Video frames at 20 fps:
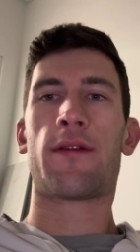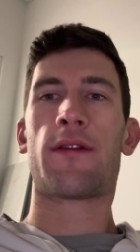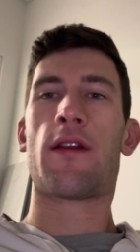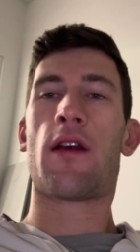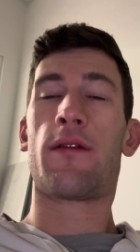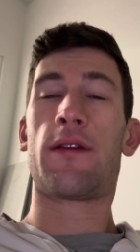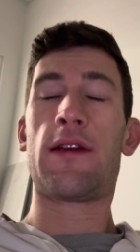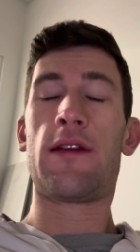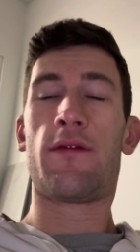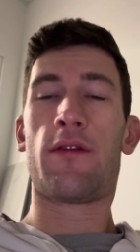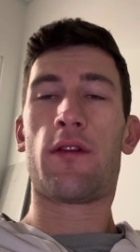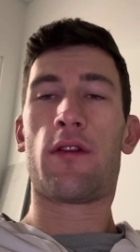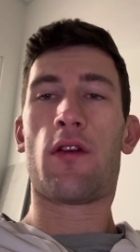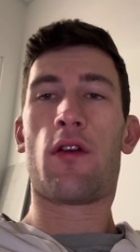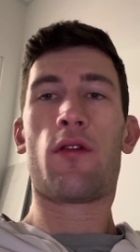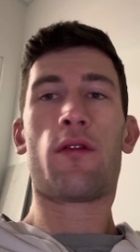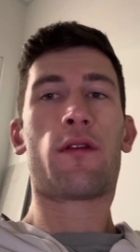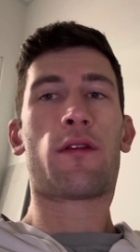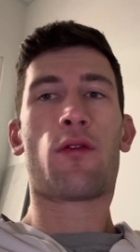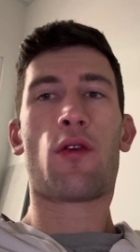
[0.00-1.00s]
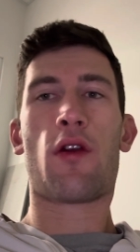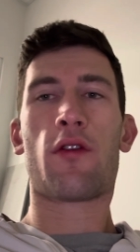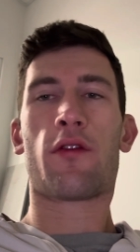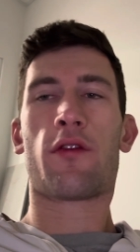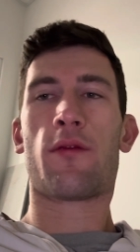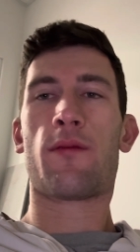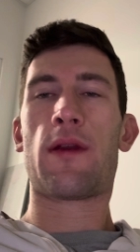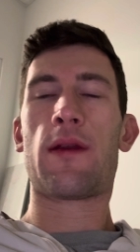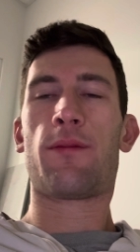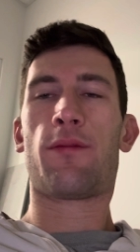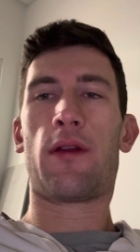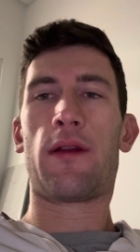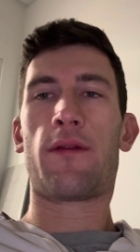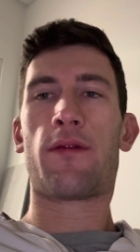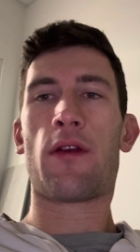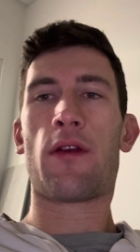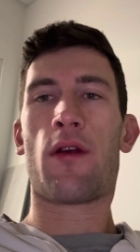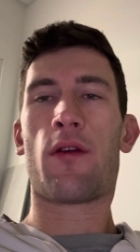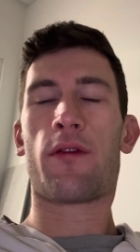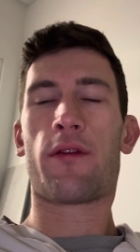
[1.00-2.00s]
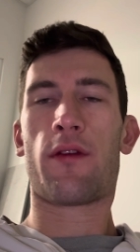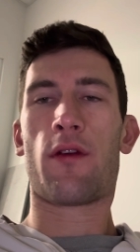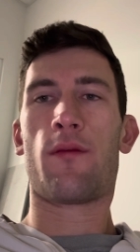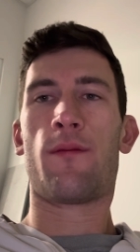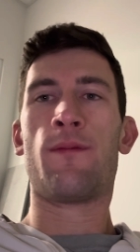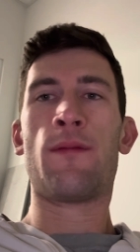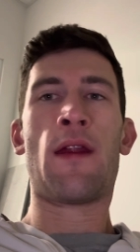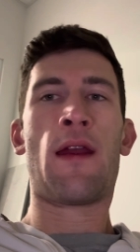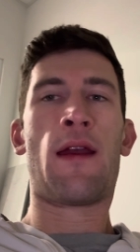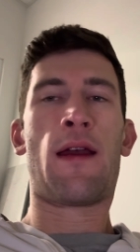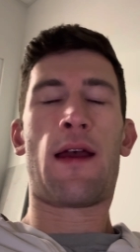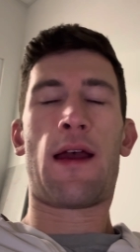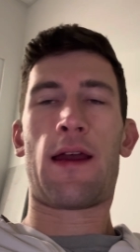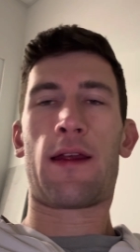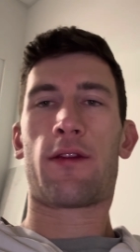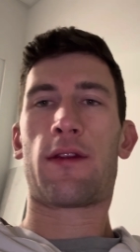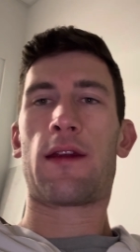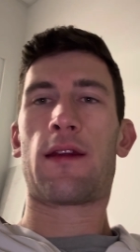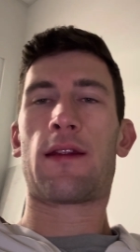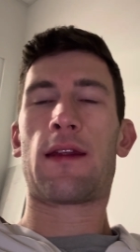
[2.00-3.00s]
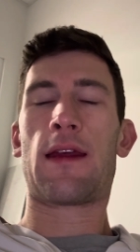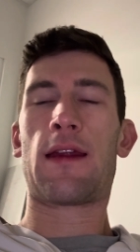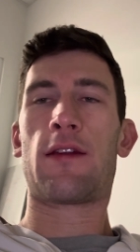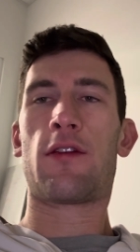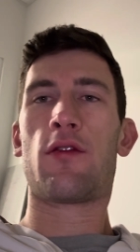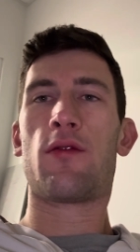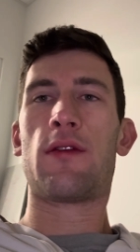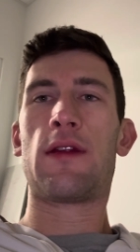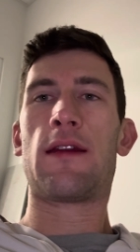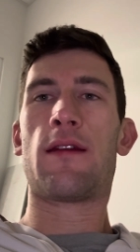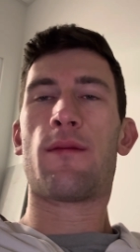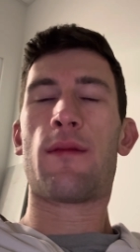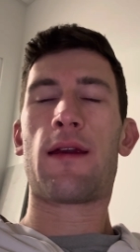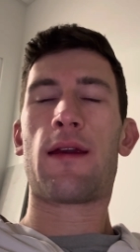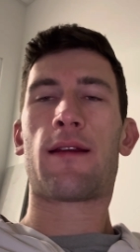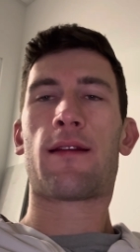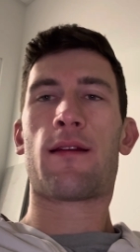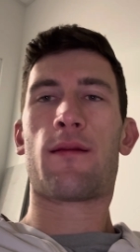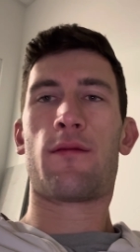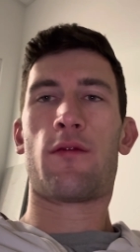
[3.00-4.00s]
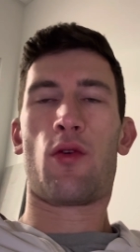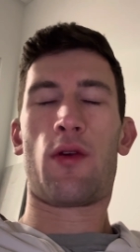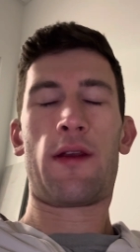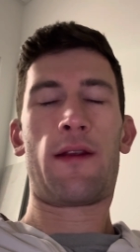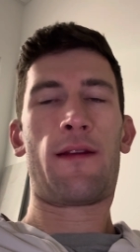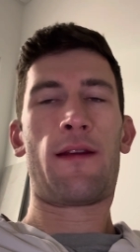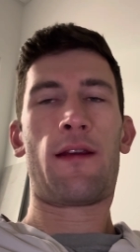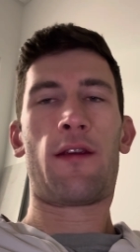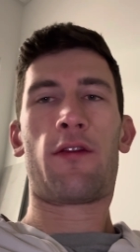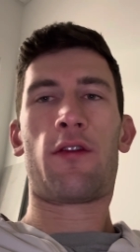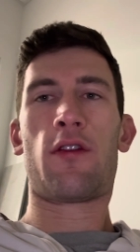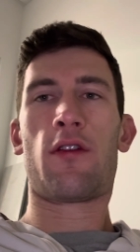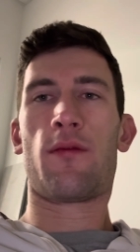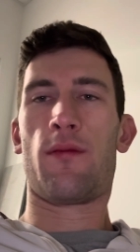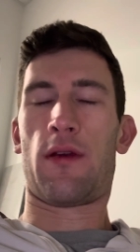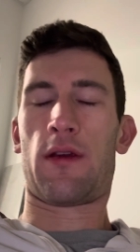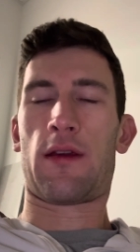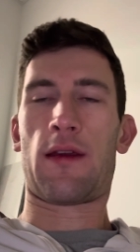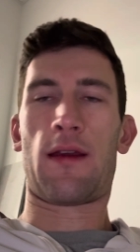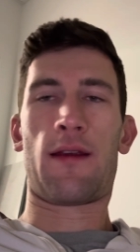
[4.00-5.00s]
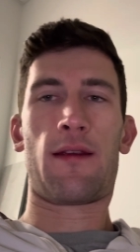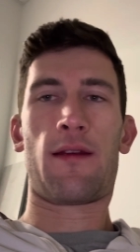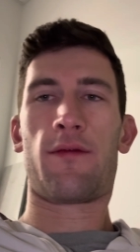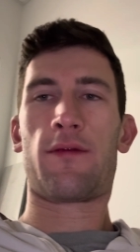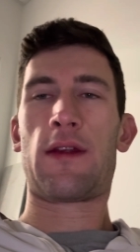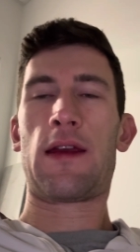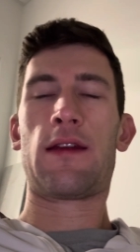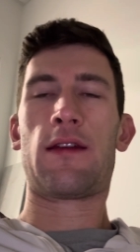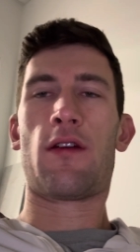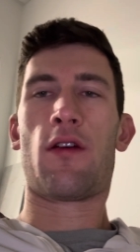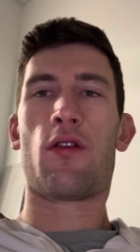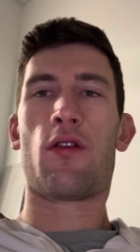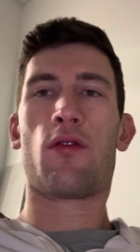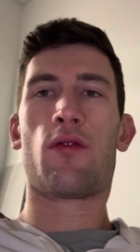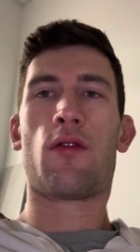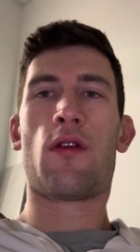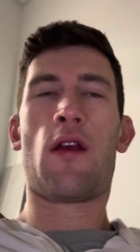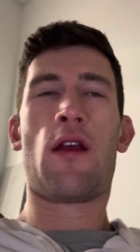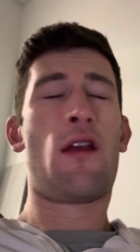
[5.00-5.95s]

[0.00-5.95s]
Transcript: The, even though the Toronto Maple Leafs also, I think they do need to make some noise this year because if they don't,